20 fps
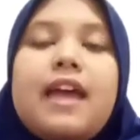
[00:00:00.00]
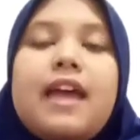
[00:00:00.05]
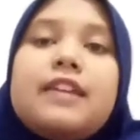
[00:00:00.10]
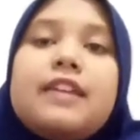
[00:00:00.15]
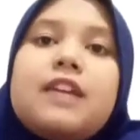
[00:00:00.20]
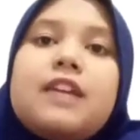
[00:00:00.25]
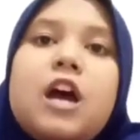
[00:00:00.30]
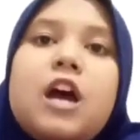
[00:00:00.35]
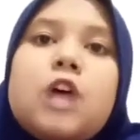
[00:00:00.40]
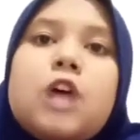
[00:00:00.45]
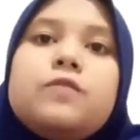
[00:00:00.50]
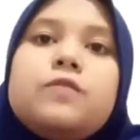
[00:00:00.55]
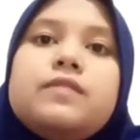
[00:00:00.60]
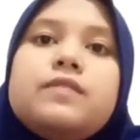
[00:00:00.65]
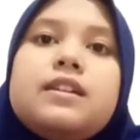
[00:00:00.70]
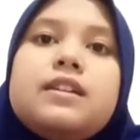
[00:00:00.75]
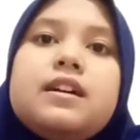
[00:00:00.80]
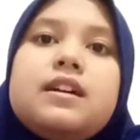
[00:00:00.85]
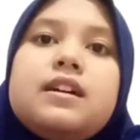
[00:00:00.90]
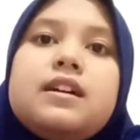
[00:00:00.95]
And now
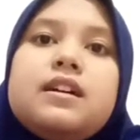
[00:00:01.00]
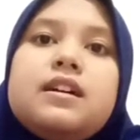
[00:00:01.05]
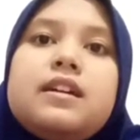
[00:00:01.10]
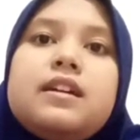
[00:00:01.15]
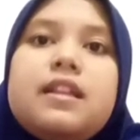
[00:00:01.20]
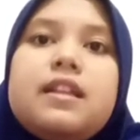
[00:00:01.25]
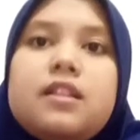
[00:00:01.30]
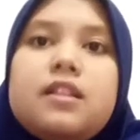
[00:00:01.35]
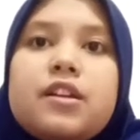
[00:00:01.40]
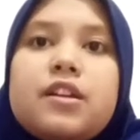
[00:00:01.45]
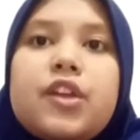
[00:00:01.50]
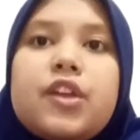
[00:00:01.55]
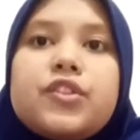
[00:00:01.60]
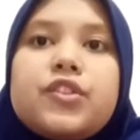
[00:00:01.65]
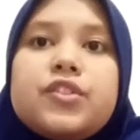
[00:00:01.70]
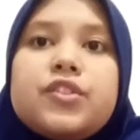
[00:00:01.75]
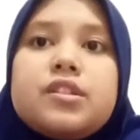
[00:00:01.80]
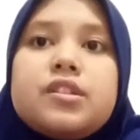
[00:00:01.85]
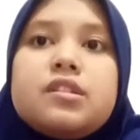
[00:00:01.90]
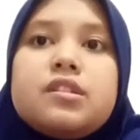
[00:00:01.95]
the
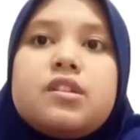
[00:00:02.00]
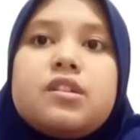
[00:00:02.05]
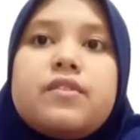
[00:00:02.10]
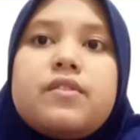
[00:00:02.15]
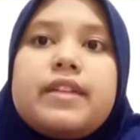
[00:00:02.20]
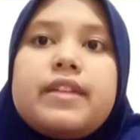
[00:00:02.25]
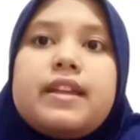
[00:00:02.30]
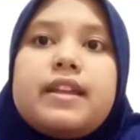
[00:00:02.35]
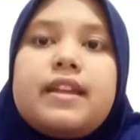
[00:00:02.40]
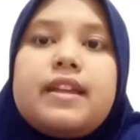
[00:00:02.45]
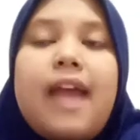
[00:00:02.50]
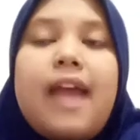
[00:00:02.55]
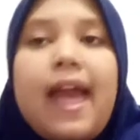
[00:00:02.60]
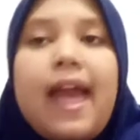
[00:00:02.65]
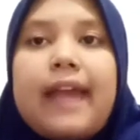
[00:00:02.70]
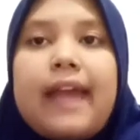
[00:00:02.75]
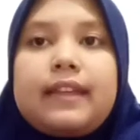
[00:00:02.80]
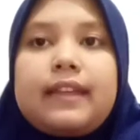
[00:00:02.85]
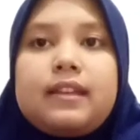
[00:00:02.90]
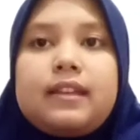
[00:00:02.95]
elocutionary
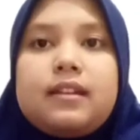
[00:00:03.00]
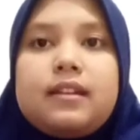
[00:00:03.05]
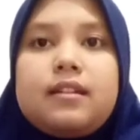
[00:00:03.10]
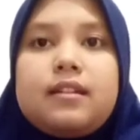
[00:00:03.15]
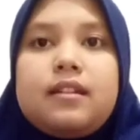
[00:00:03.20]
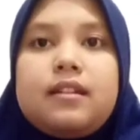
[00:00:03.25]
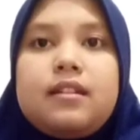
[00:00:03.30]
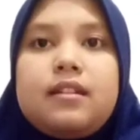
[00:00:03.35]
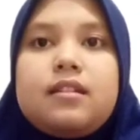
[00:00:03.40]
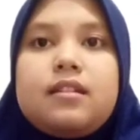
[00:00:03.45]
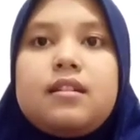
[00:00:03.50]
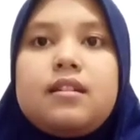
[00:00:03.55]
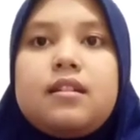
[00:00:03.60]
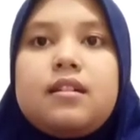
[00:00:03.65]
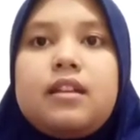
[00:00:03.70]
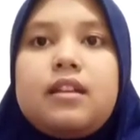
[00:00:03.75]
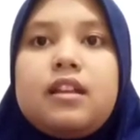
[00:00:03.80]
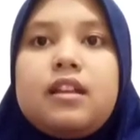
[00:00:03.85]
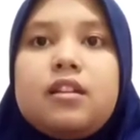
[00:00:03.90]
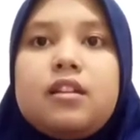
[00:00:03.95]
act.
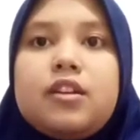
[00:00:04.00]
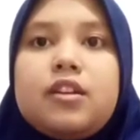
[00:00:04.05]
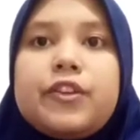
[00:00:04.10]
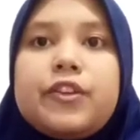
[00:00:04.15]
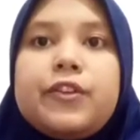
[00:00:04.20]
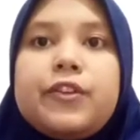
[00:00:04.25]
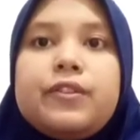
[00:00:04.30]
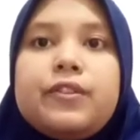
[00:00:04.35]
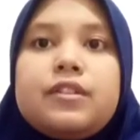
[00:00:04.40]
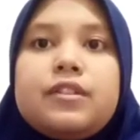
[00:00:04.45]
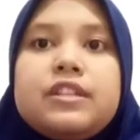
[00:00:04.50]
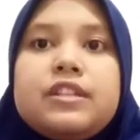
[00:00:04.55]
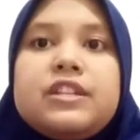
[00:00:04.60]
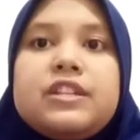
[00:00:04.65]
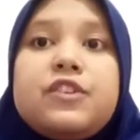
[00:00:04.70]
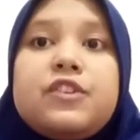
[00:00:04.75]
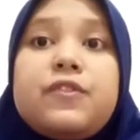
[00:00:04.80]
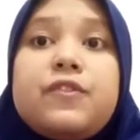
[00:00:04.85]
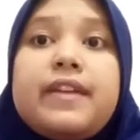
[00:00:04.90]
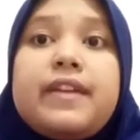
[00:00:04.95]
The
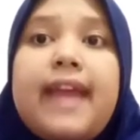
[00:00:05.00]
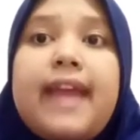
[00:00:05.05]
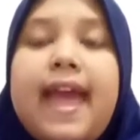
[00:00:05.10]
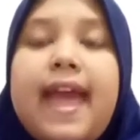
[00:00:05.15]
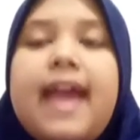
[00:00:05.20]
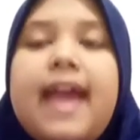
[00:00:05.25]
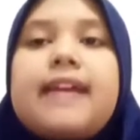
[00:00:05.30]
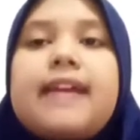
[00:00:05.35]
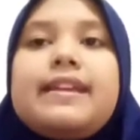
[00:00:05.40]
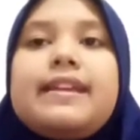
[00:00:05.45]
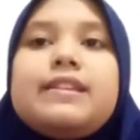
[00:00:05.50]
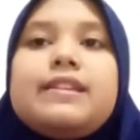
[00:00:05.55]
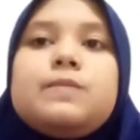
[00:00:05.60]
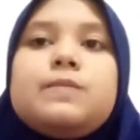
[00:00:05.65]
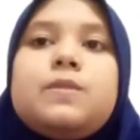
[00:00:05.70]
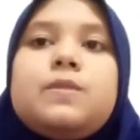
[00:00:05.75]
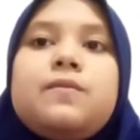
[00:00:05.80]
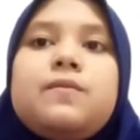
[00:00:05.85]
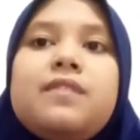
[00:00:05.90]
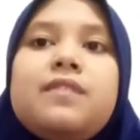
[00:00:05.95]
elocutionary act is
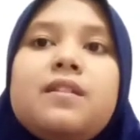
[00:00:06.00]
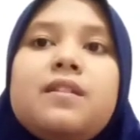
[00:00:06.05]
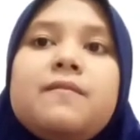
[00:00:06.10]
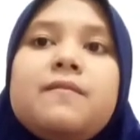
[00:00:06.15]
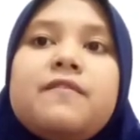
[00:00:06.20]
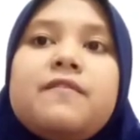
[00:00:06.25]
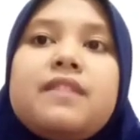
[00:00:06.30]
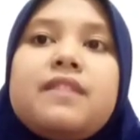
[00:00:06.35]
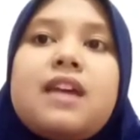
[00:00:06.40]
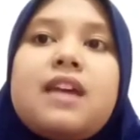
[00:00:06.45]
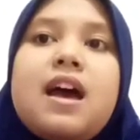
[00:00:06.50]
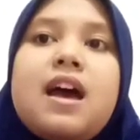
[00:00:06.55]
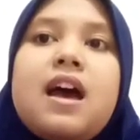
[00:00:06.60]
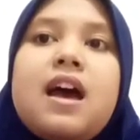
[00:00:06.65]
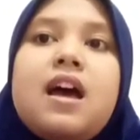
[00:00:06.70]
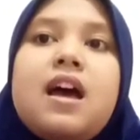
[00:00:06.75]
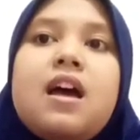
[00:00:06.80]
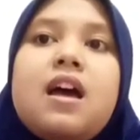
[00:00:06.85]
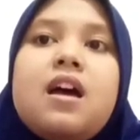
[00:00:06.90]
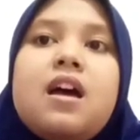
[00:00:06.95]
performed
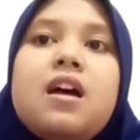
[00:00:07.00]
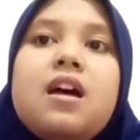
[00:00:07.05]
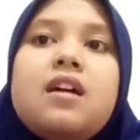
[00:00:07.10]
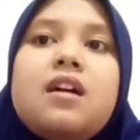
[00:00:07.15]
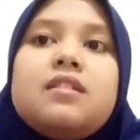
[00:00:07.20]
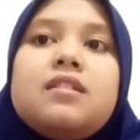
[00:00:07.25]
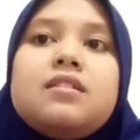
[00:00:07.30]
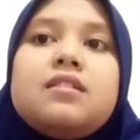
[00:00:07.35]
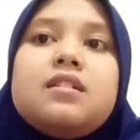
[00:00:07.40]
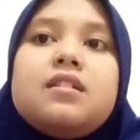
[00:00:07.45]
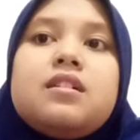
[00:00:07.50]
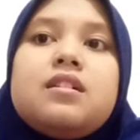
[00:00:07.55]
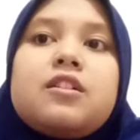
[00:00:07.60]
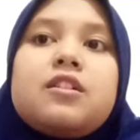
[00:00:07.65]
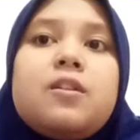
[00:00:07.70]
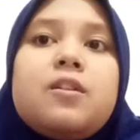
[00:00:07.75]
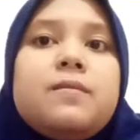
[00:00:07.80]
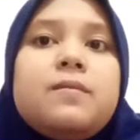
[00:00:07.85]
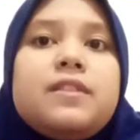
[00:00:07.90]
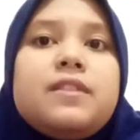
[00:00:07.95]
via the
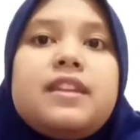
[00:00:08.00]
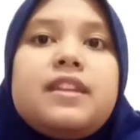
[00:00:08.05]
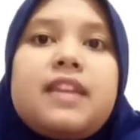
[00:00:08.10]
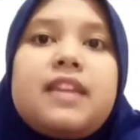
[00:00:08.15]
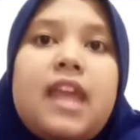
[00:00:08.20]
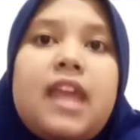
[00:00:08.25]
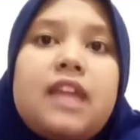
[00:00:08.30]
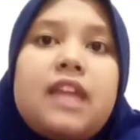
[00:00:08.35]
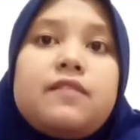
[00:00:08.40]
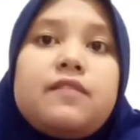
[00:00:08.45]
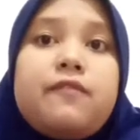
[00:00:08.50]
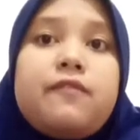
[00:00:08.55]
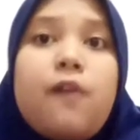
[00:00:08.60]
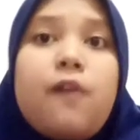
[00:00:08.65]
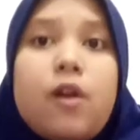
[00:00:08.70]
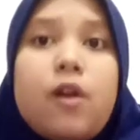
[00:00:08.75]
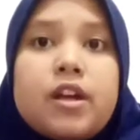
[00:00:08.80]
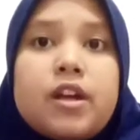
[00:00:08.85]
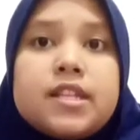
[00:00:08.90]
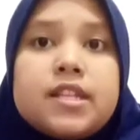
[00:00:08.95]
communicate
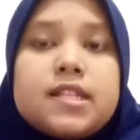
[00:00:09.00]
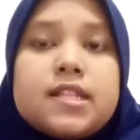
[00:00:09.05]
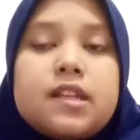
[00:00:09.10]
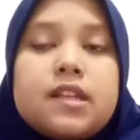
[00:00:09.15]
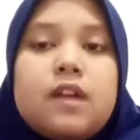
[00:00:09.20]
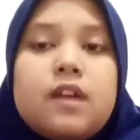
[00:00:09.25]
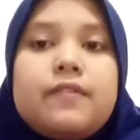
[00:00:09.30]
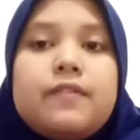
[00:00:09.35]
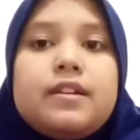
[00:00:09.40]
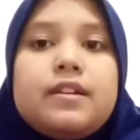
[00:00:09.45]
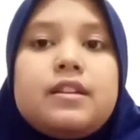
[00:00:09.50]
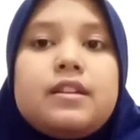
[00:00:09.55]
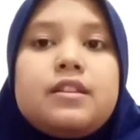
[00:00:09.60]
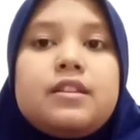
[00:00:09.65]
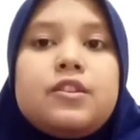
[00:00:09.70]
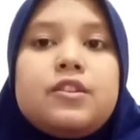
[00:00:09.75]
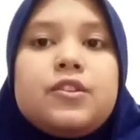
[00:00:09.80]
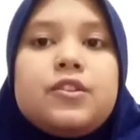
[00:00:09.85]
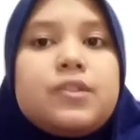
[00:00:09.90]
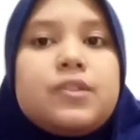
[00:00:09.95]
force of
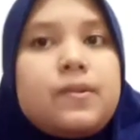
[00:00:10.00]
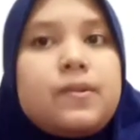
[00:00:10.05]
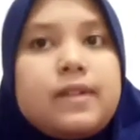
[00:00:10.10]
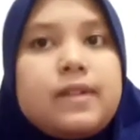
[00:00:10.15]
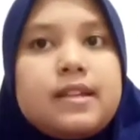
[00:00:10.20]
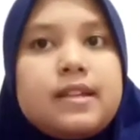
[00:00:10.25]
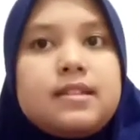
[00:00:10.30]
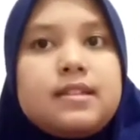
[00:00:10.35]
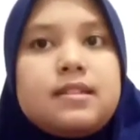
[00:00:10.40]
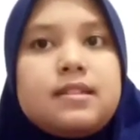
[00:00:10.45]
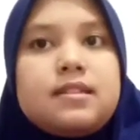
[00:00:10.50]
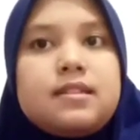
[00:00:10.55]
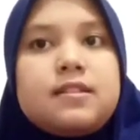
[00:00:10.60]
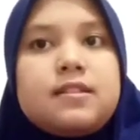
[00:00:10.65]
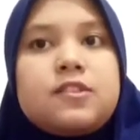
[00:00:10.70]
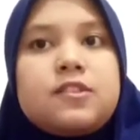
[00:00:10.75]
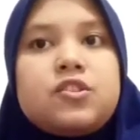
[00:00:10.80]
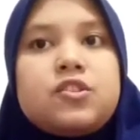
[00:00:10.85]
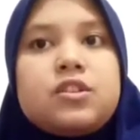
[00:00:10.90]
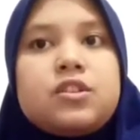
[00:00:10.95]
an utterance
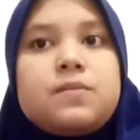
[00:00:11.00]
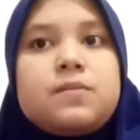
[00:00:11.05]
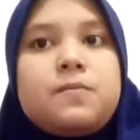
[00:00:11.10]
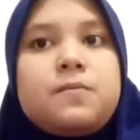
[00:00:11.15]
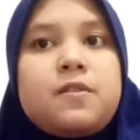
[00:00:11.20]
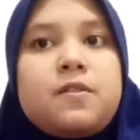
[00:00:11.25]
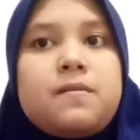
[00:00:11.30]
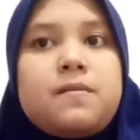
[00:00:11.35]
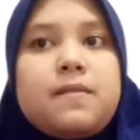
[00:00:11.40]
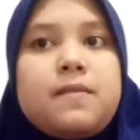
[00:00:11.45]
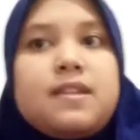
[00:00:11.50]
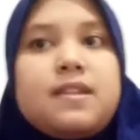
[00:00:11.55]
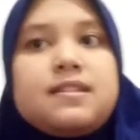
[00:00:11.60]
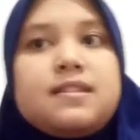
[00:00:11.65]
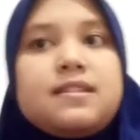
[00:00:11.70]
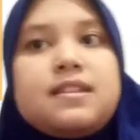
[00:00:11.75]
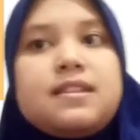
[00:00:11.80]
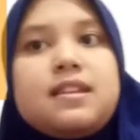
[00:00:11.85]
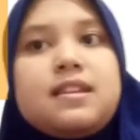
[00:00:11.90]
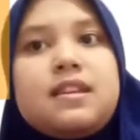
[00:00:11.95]
such as
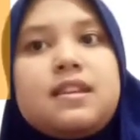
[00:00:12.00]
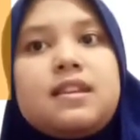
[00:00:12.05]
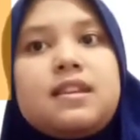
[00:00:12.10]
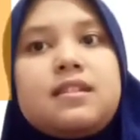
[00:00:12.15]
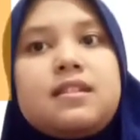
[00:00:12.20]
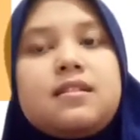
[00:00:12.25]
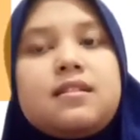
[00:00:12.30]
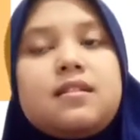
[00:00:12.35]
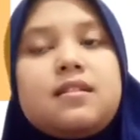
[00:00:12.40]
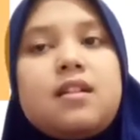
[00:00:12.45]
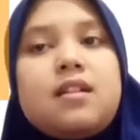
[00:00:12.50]
promising,